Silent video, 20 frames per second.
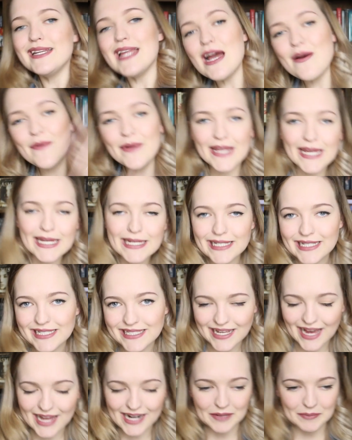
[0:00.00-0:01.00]
Now we're getting
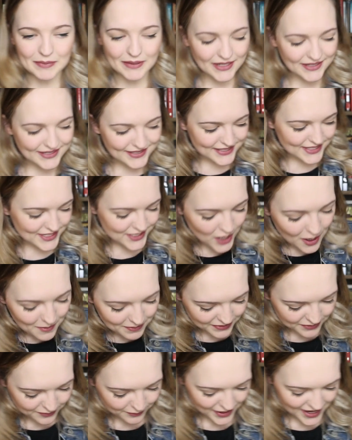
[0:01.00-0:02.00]
excited because it's the
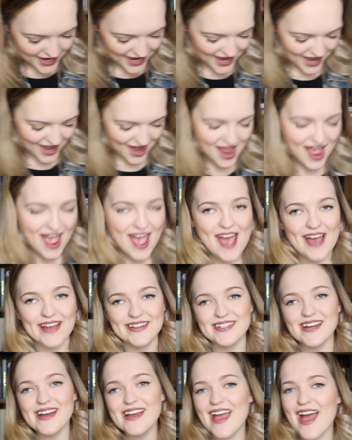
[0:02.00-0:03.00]
top three,
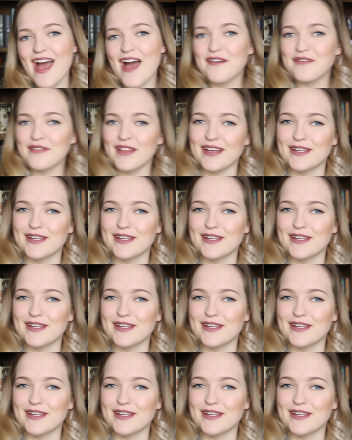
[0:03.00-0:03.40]
and I have